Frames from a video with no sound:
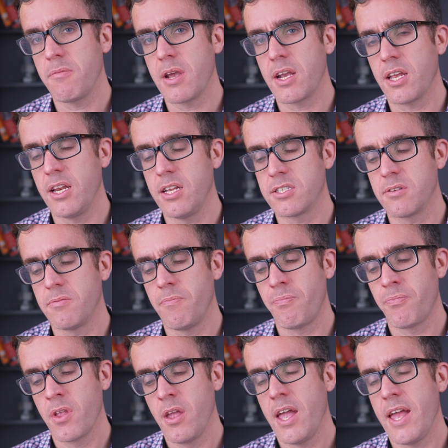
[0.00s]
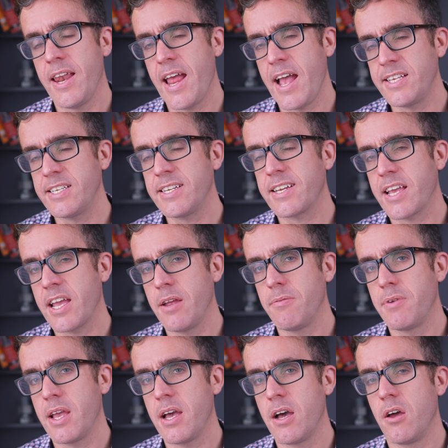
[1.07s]
mechanism, and as it came
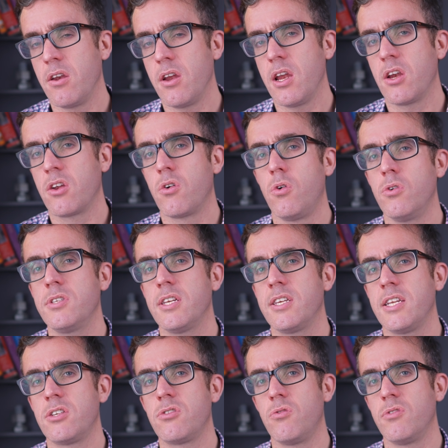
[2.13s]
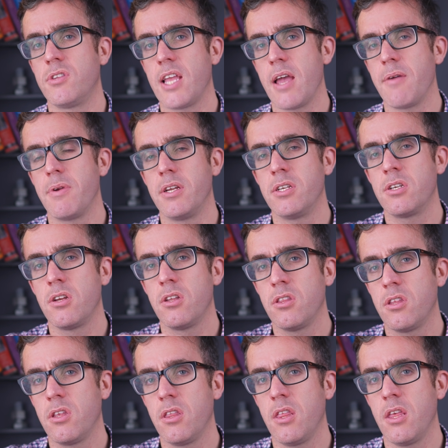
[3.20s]
down, it caused additional damage
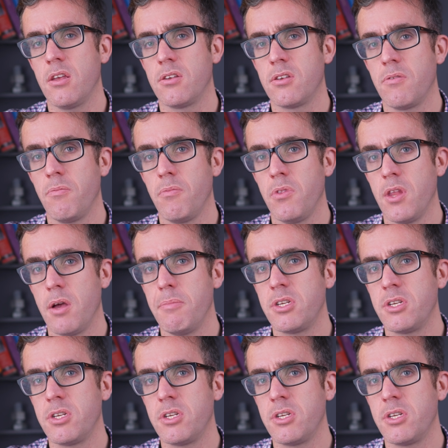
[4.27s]
to the number